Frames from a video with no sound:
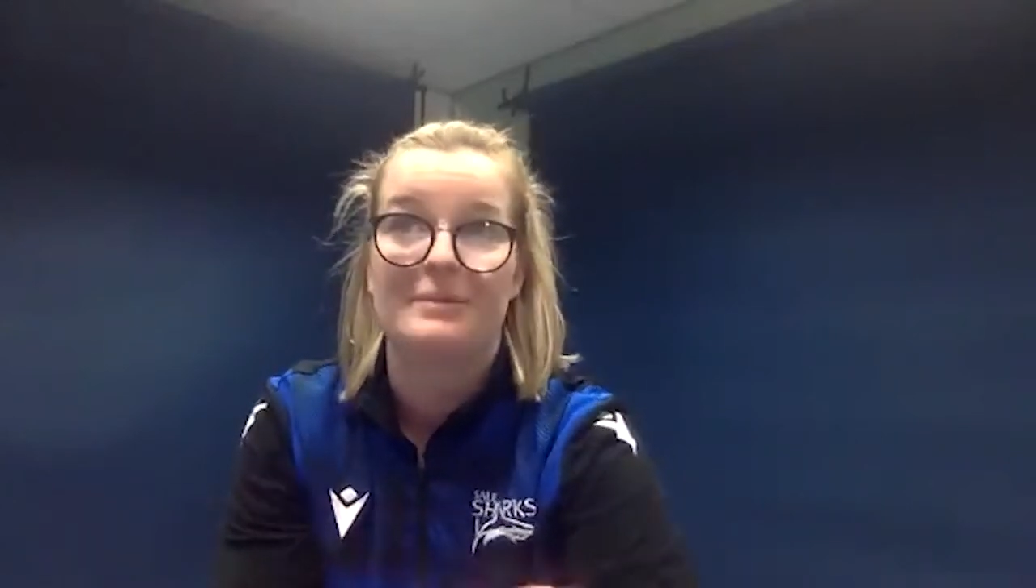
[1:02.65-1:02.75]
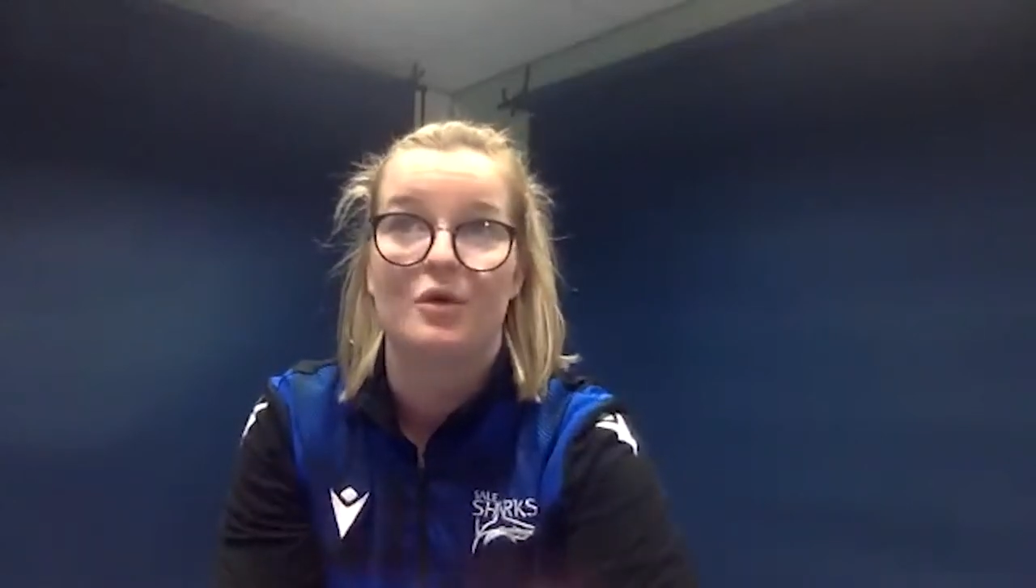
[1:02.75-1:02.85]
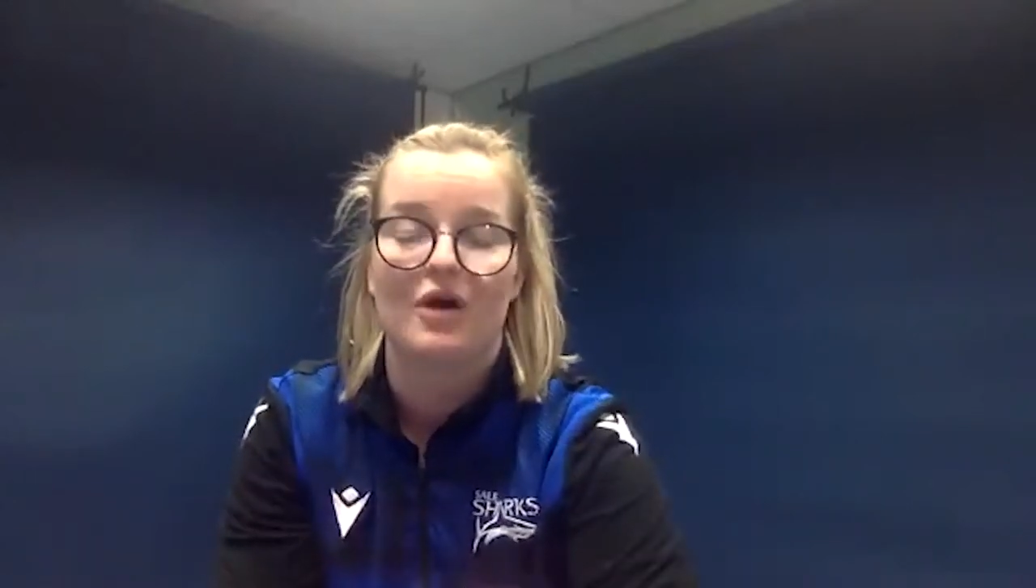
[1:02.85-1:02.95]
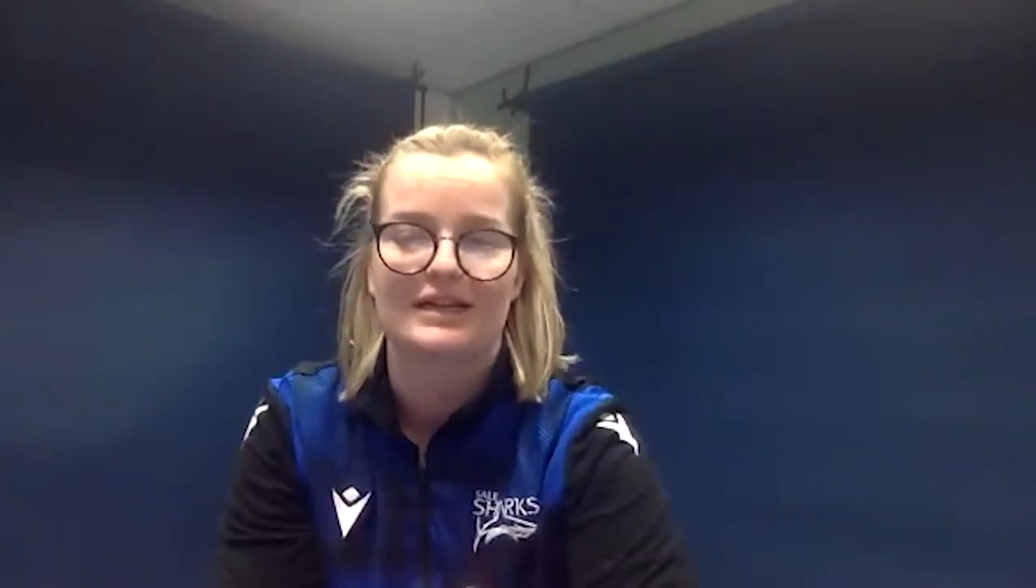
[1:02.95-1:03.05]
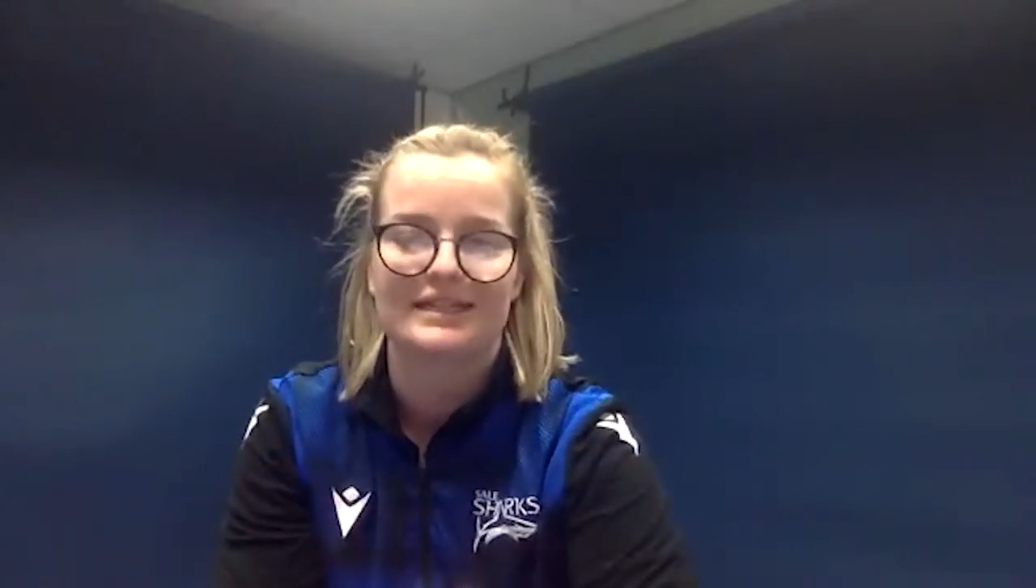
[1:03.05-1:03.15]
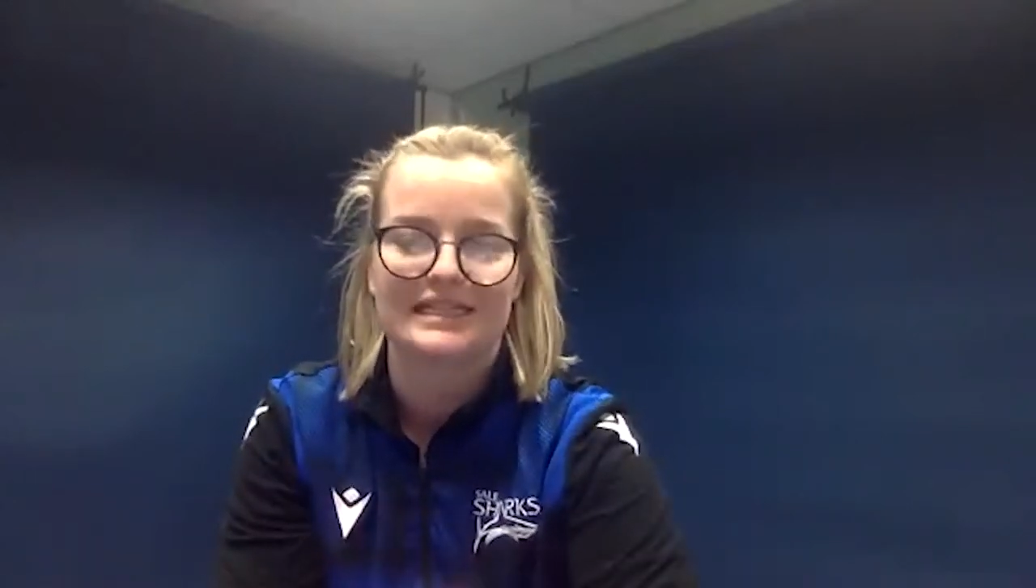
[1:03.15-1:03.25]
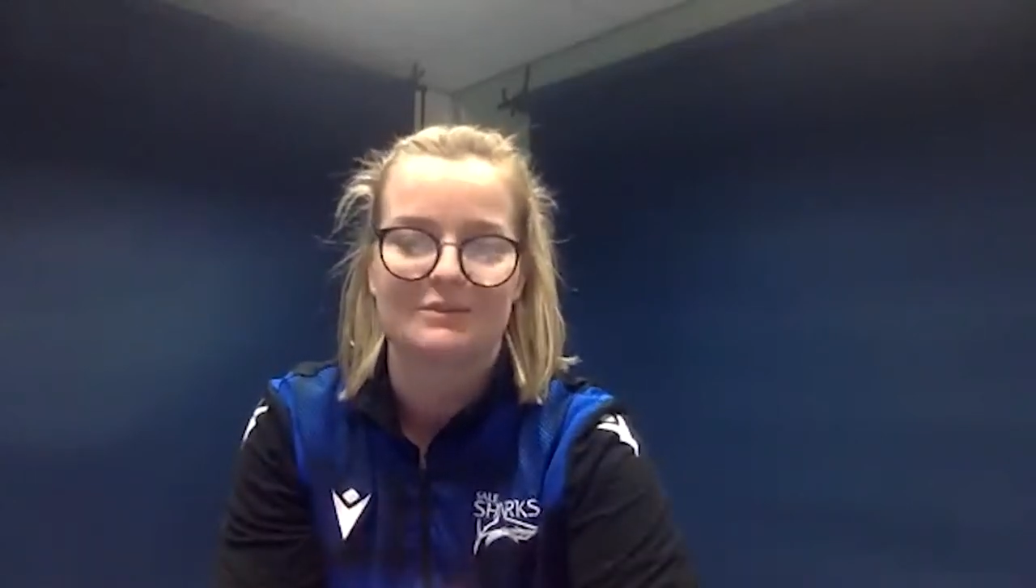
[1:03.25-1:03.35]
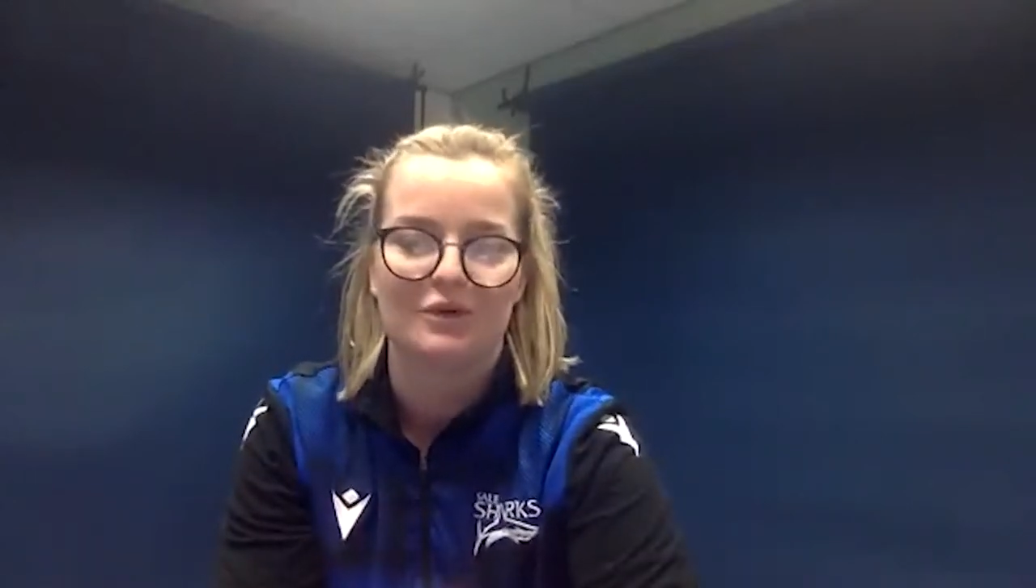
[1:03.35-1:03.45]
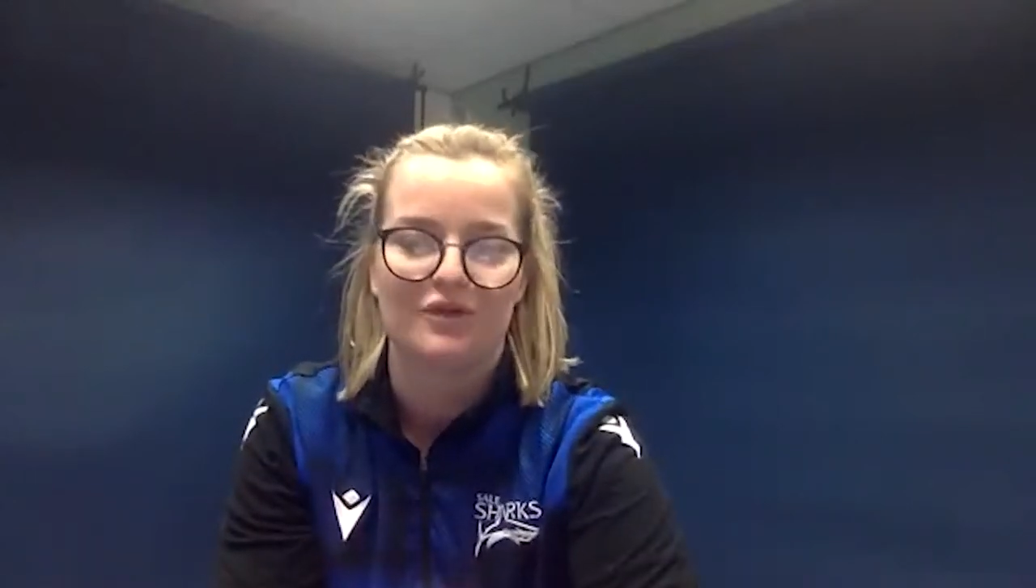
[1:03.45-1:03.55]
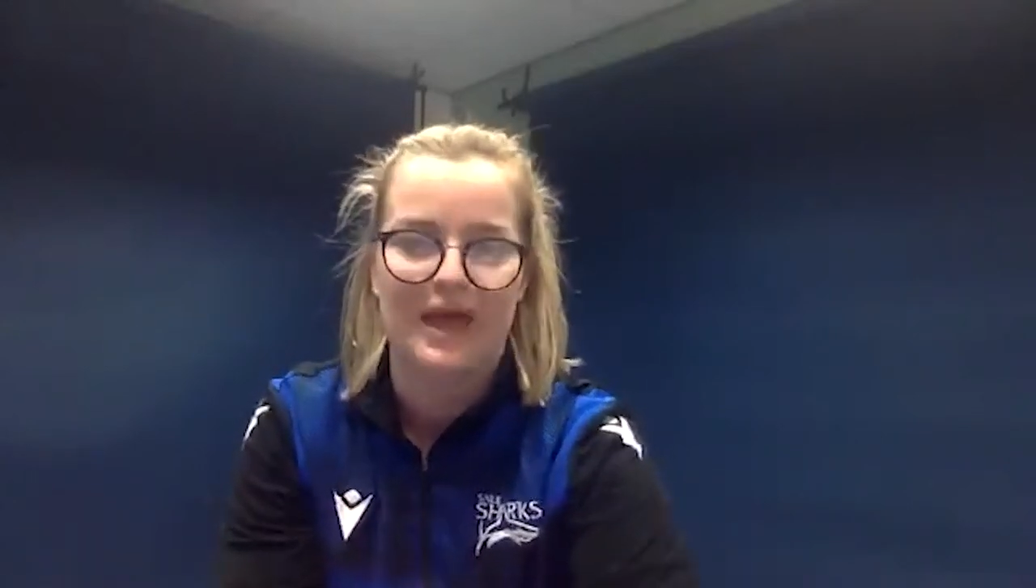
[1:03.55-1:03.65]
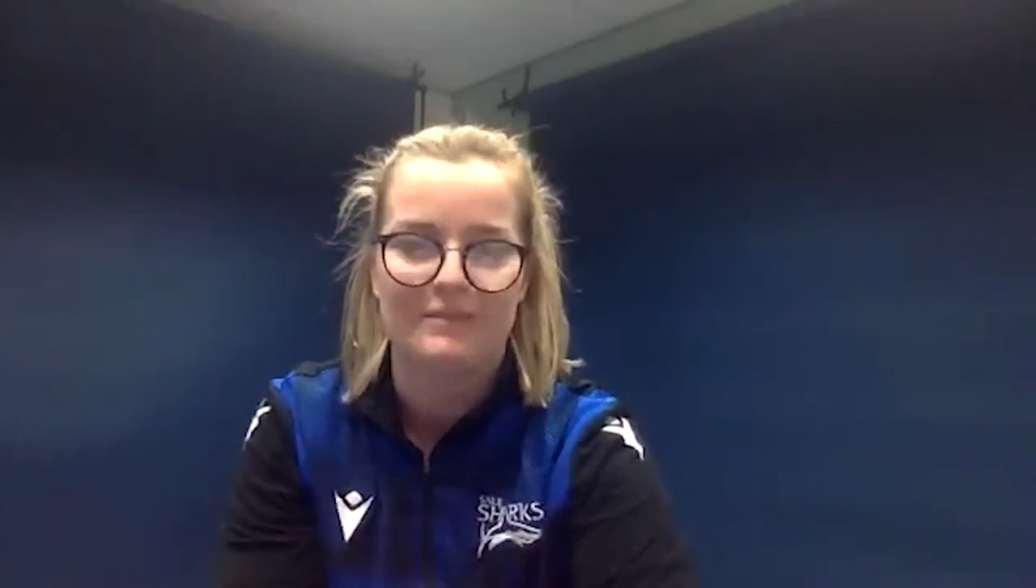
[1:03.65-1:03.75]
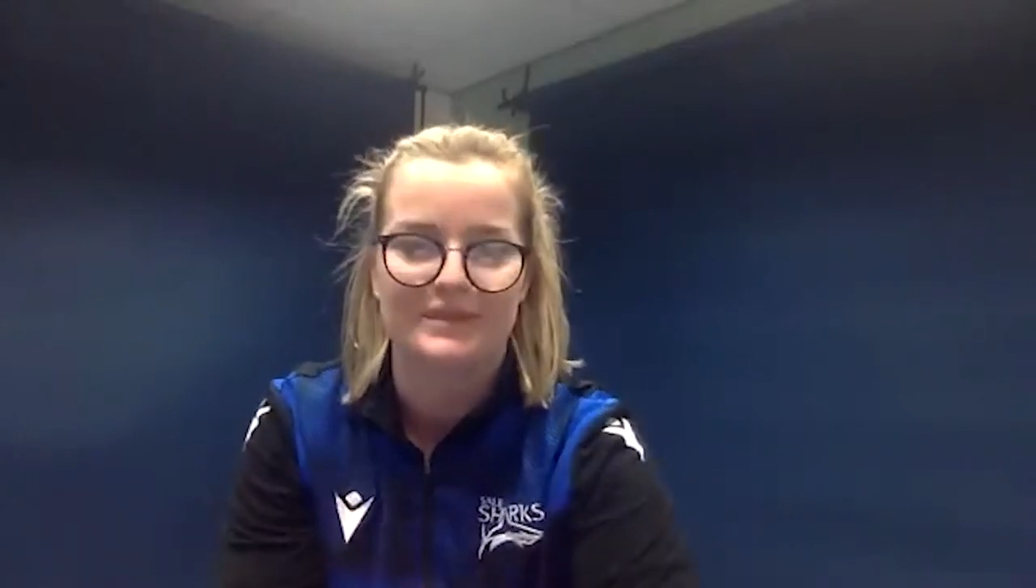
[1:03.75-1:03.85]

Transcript: more accessible for them